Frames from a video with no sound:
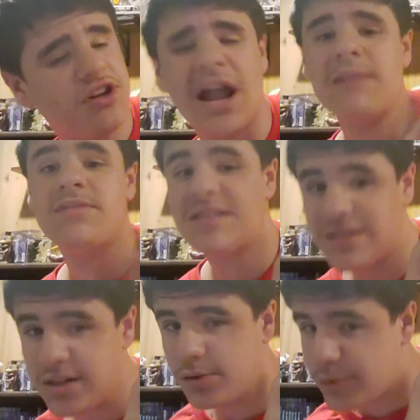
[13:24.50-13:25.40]
good. I'm
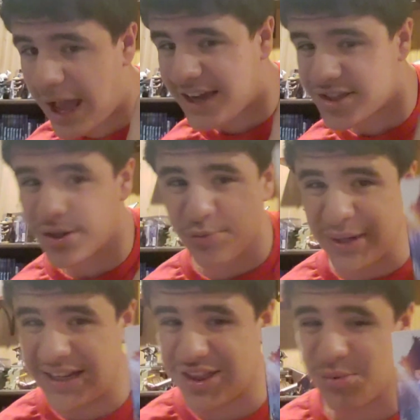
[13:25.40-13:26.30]
still actually
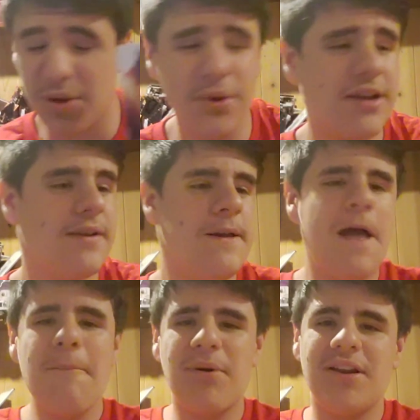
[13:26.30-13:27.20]
reading through it,
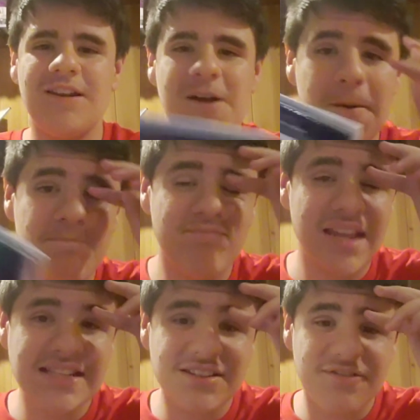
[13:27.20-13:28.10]
but, you know, it's a